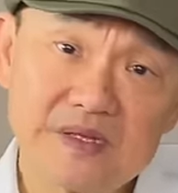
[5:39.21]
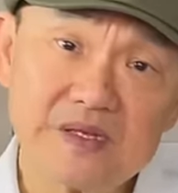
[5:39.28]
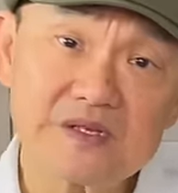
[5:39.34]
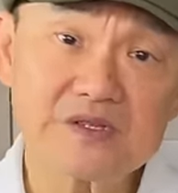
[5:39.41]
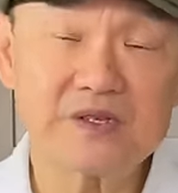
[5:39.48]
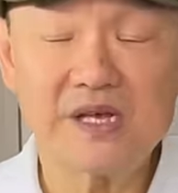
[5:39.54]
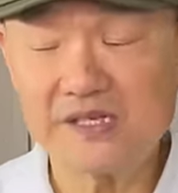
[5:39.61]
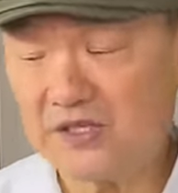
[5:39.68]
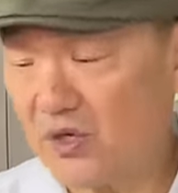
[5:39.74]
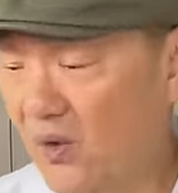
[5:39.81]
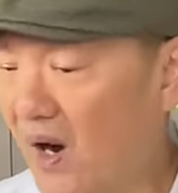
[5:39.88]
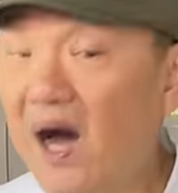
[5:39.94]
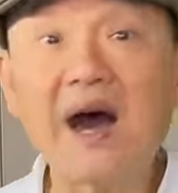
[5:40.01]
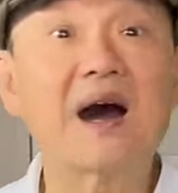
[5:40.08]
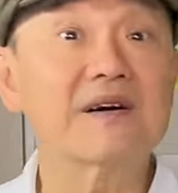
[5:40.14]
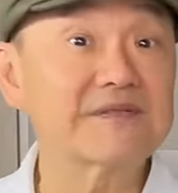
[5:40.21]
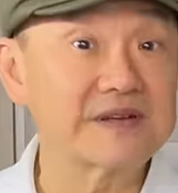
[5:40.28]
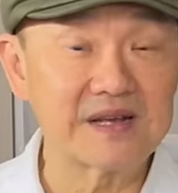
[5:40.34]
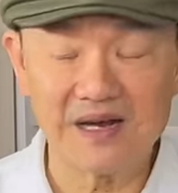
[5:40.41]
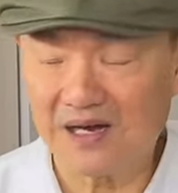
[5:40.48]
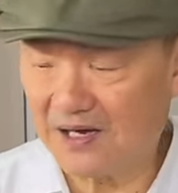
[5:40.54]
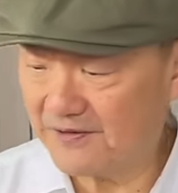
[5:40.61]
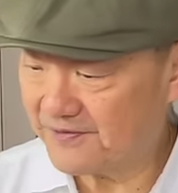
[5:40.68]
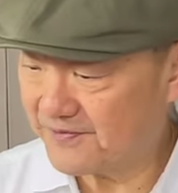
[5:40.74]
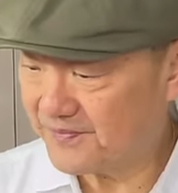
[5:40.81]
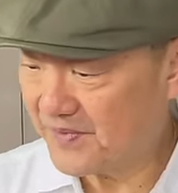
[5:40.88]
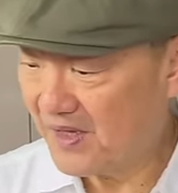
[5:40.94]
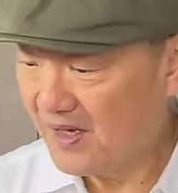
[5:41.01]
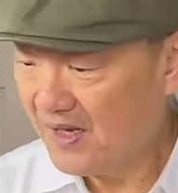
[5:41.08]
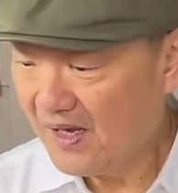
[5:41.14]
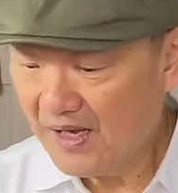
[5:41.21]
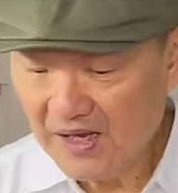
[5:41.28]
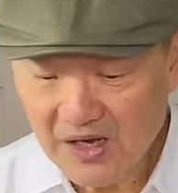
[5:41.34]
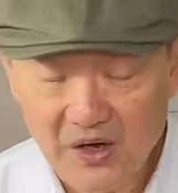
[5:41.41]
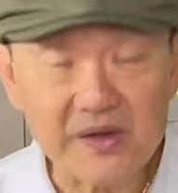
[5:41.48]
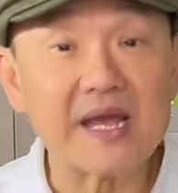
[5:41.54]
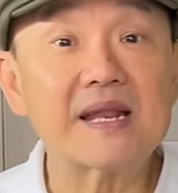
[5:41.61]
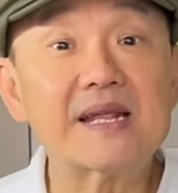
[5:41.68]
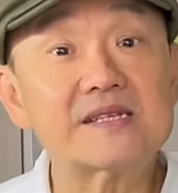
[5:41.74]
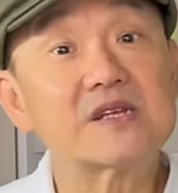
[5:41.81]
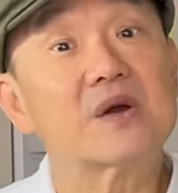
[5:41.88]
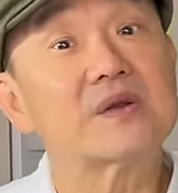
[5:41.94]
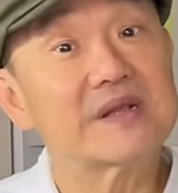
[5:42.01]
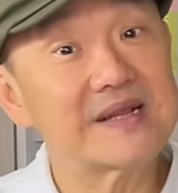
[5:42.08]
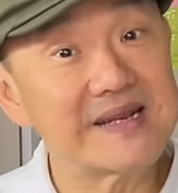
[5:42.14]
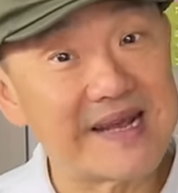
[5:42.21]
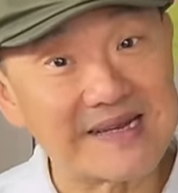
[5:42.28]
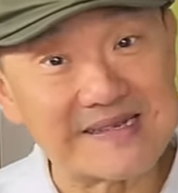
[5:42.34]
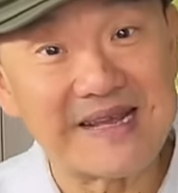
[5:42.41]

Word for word: So that's your half and half. Okay, let's go to the next